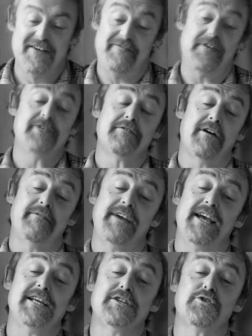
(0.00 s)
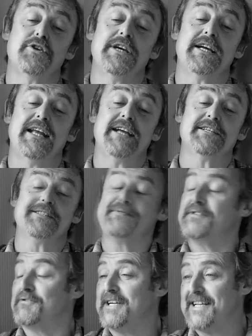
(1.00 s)
photographing electronic connectors
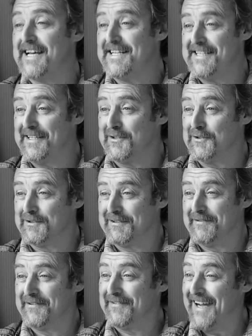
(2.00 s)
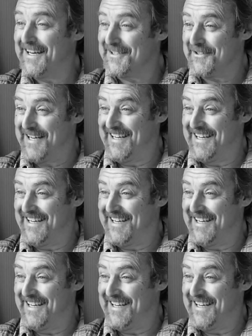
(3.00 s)
for 3 days in the corner of a factory.